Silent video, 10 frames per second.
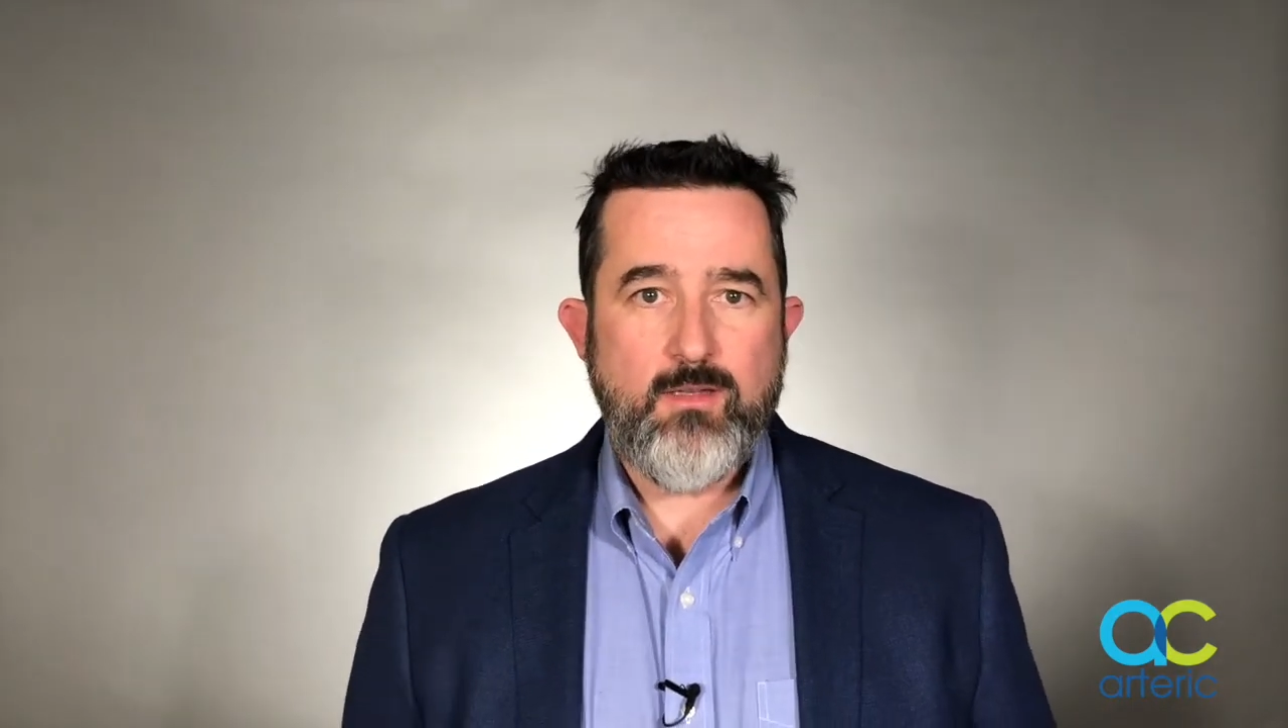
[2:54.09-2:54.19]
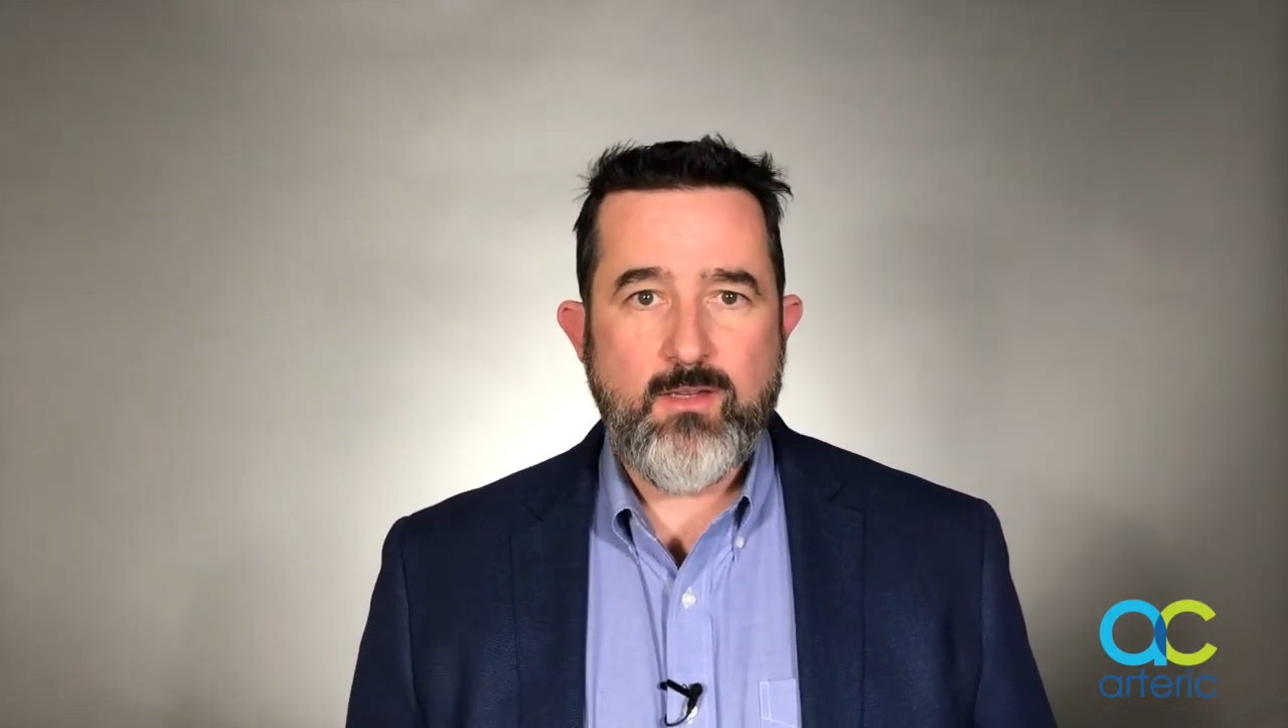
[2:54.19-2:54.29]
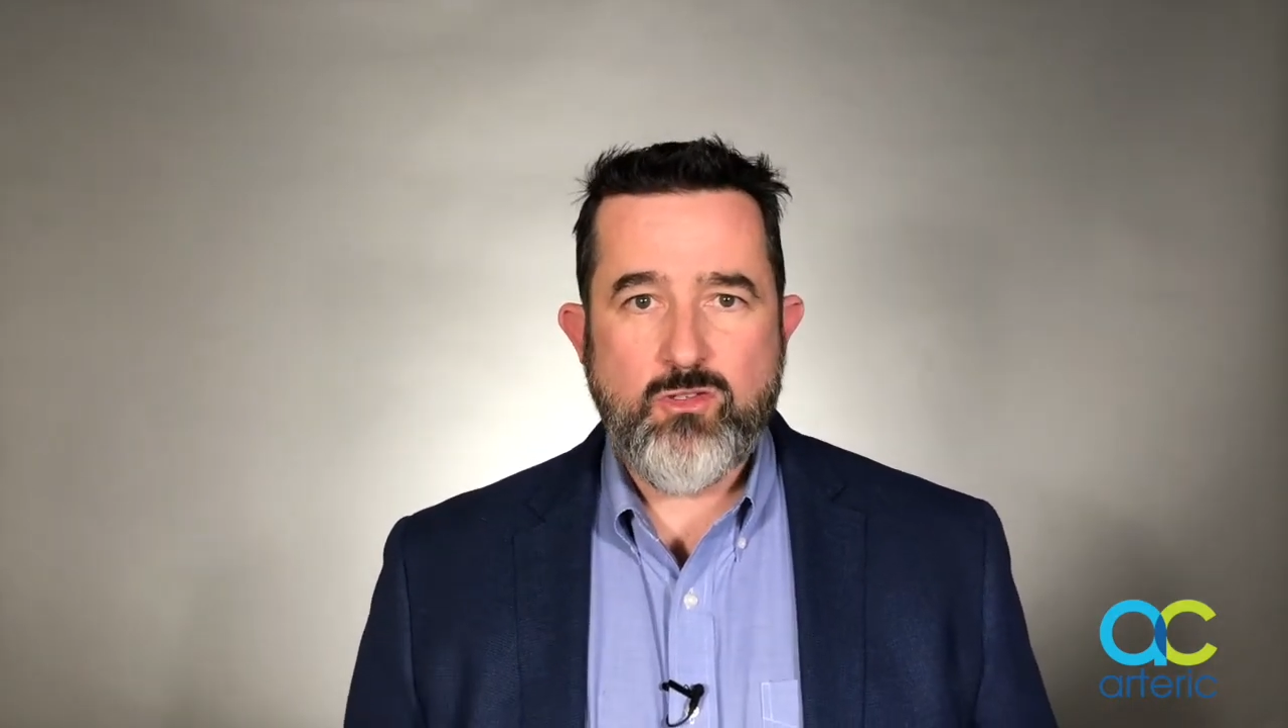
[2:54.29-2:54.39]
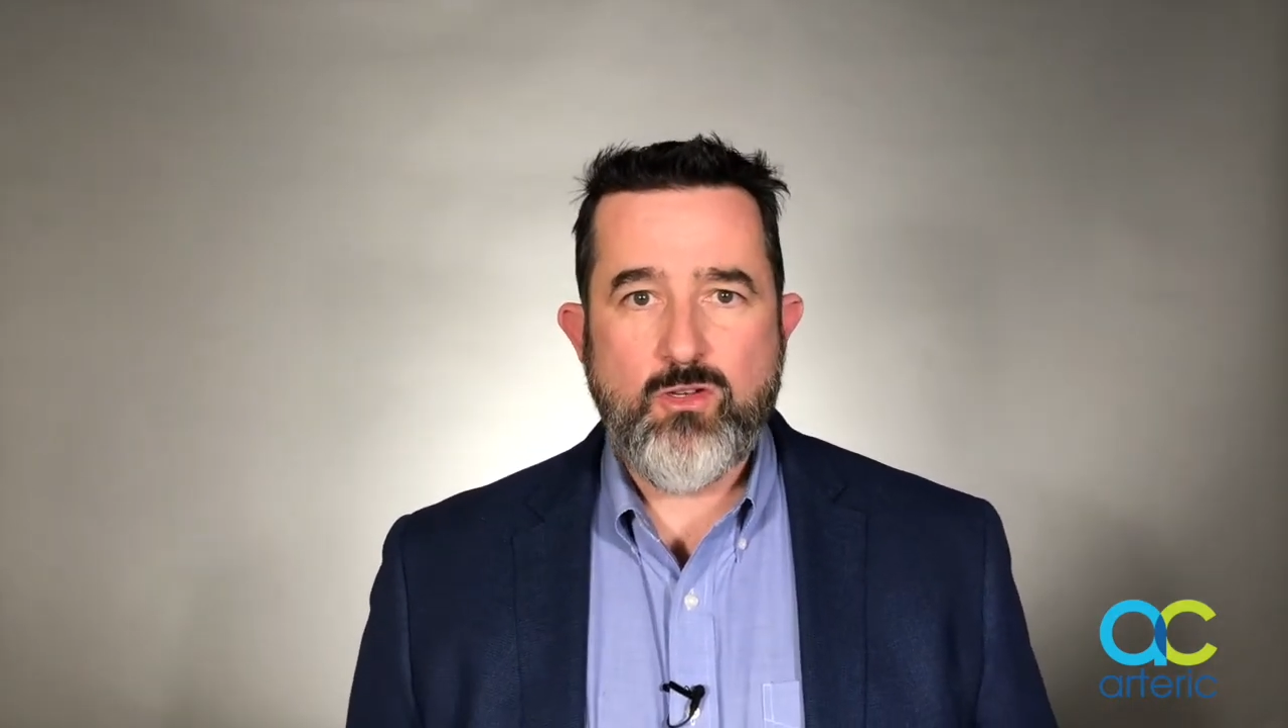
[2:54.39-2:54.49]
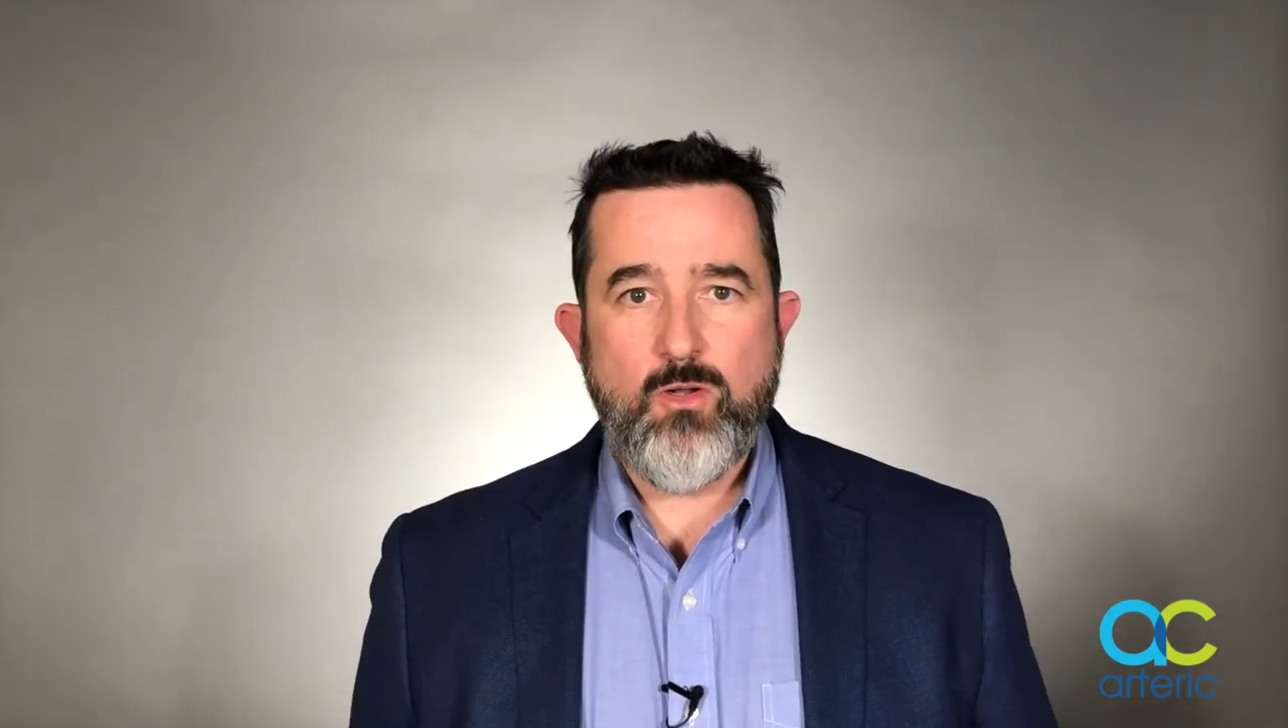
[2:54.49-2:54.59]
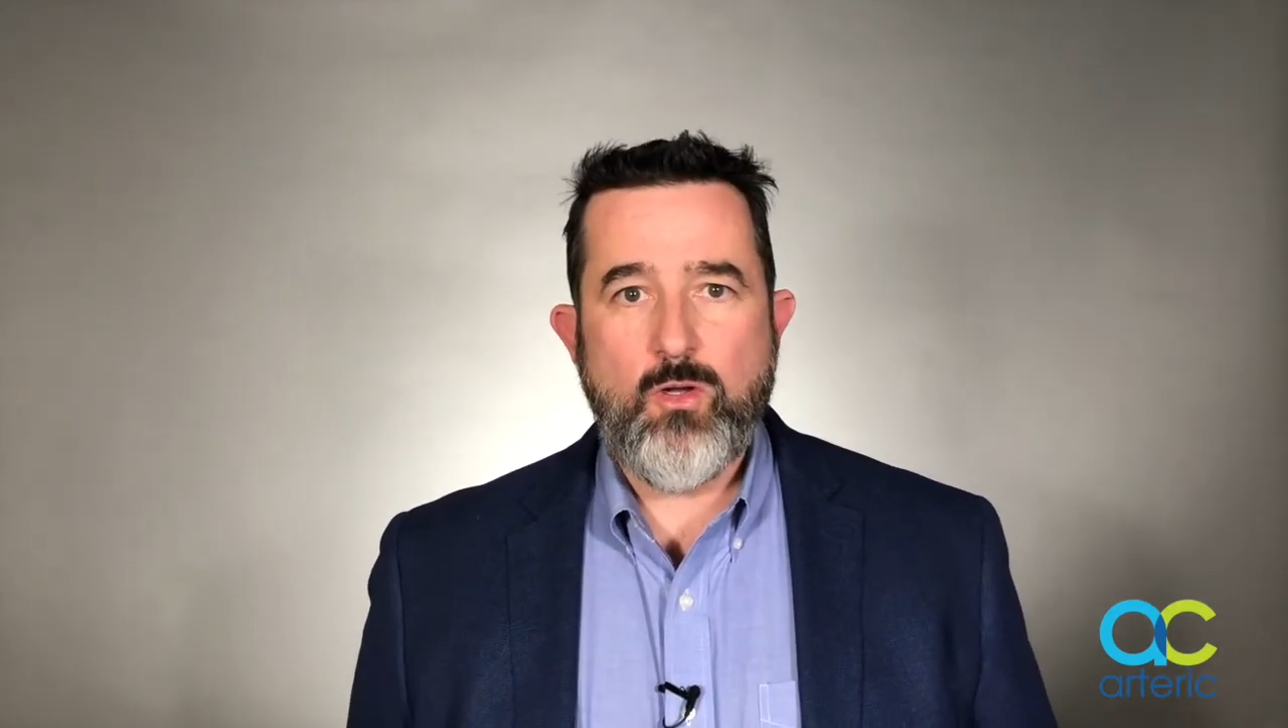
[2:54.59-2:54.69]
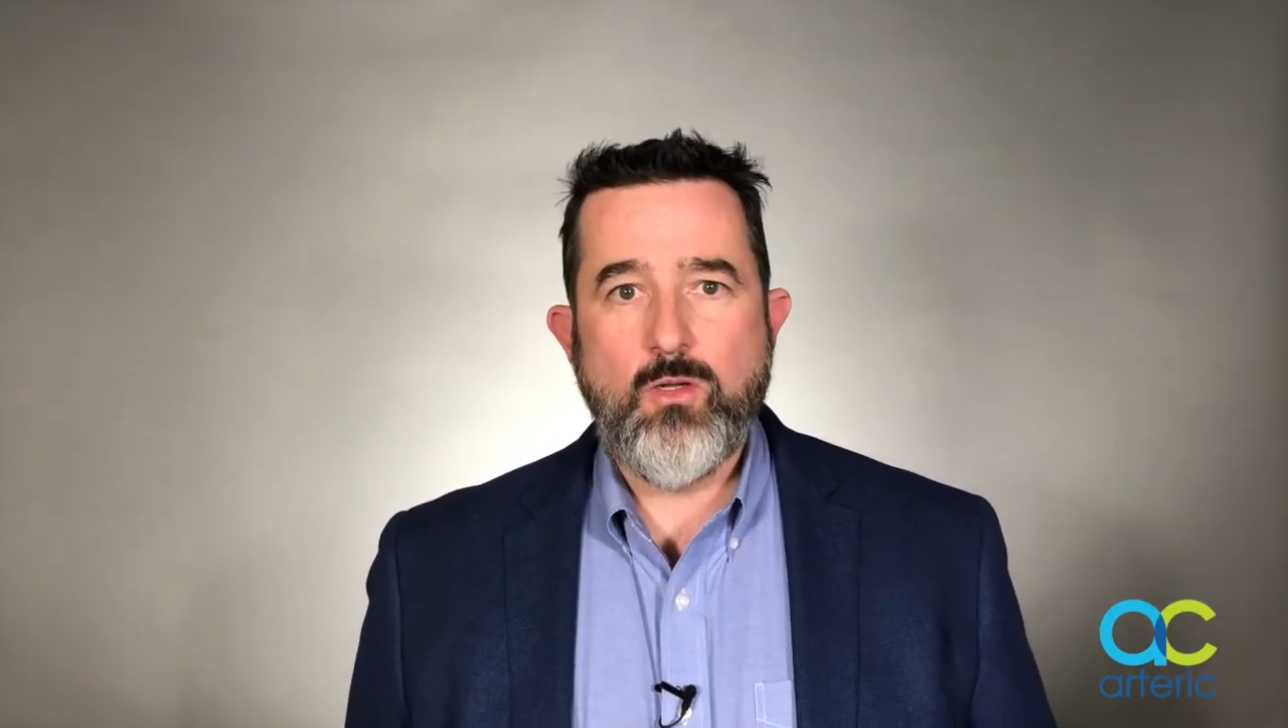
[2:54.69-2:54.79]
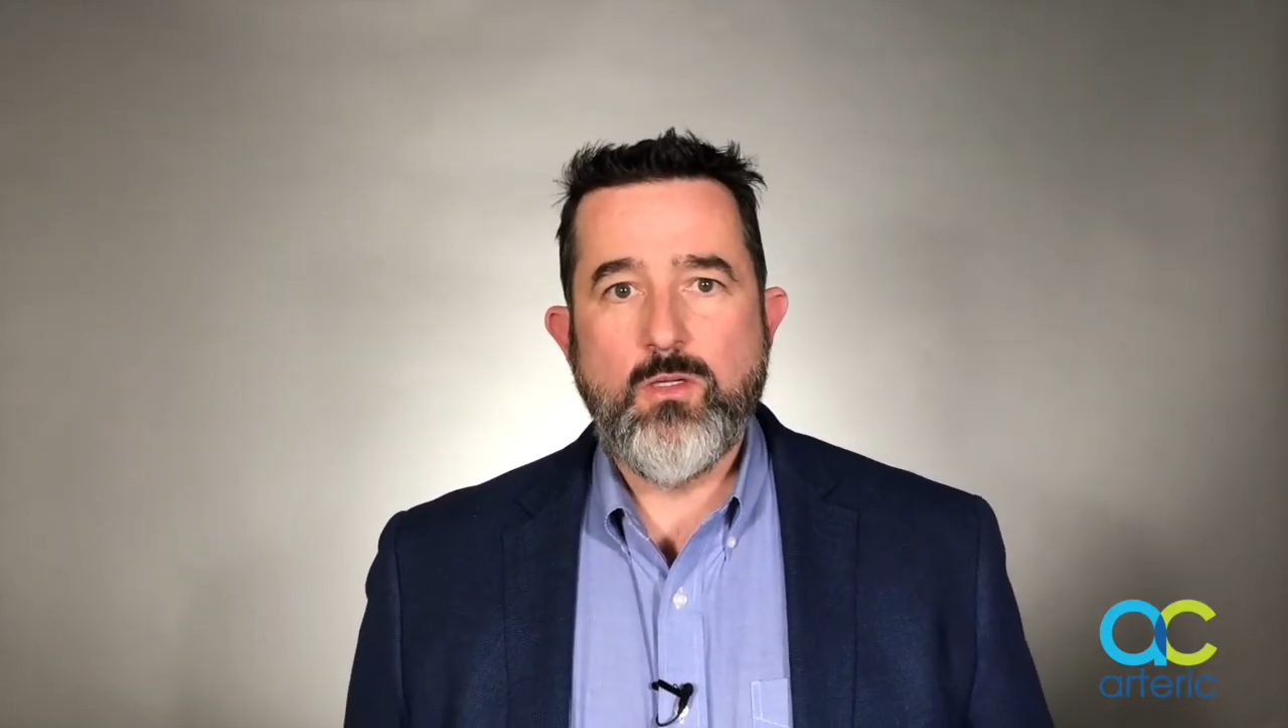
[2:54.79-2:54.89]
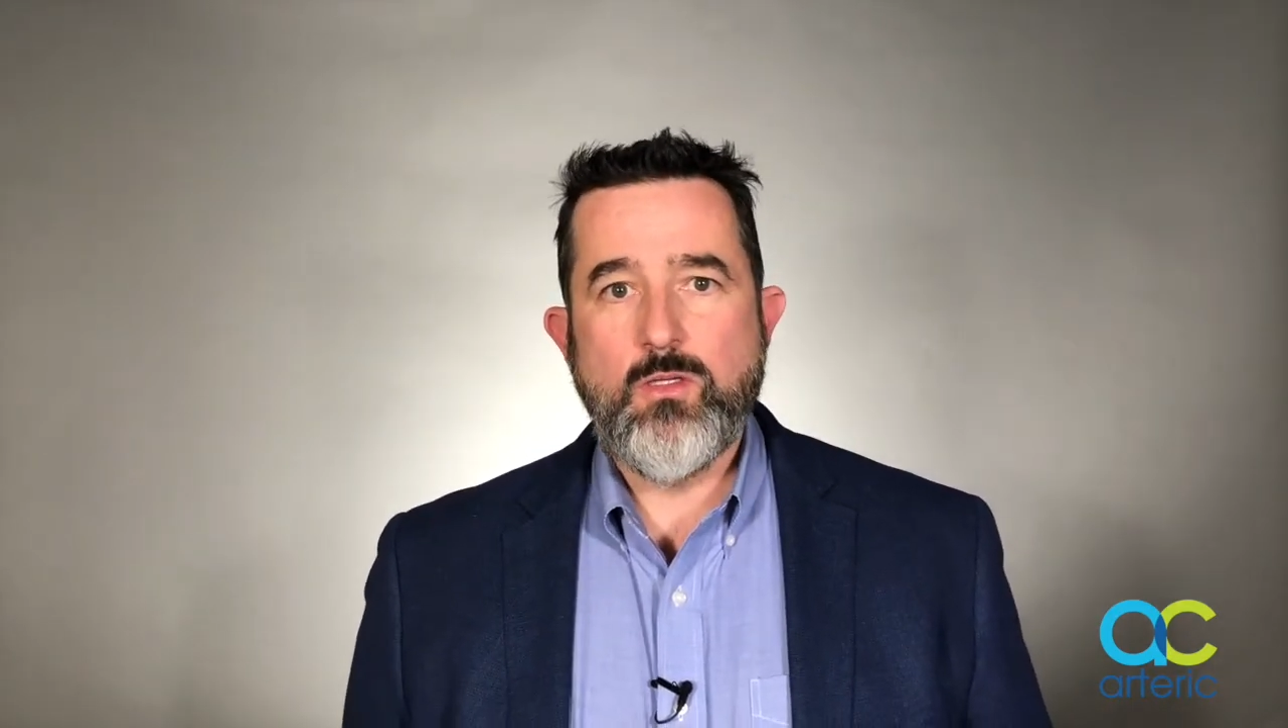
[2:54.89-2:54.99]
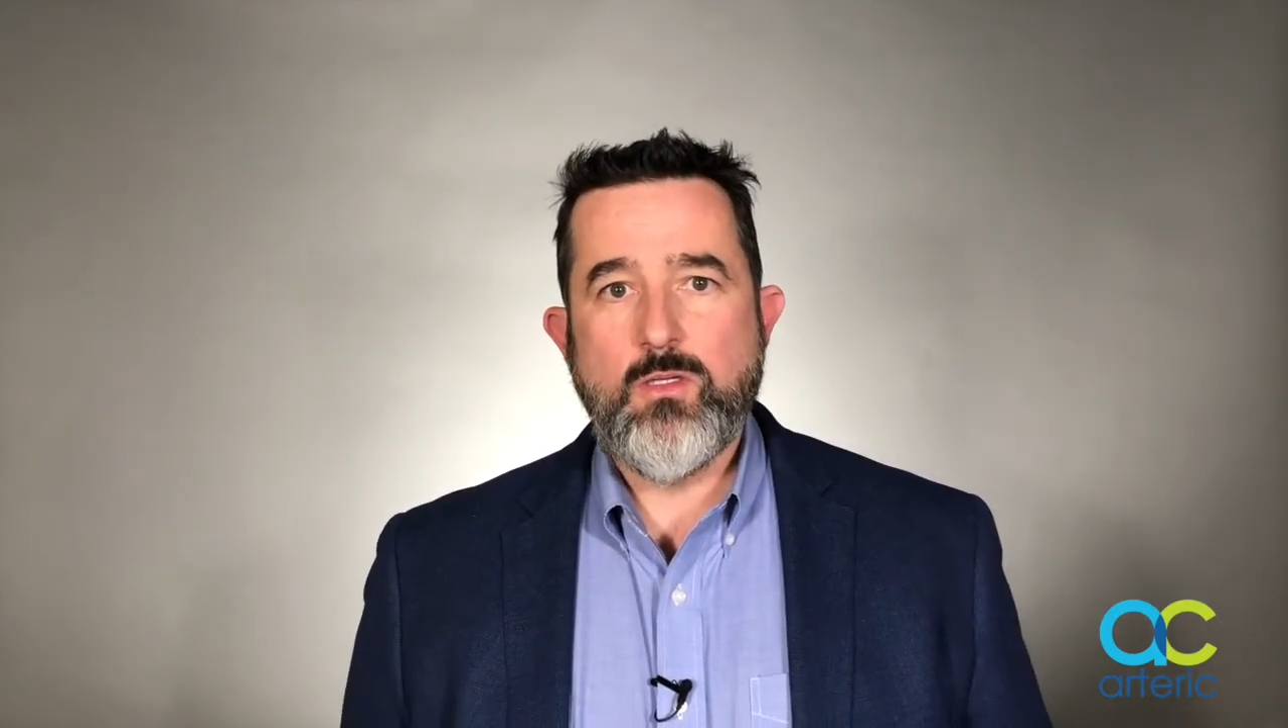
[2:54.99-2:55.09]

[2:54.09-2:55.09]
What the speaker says: additional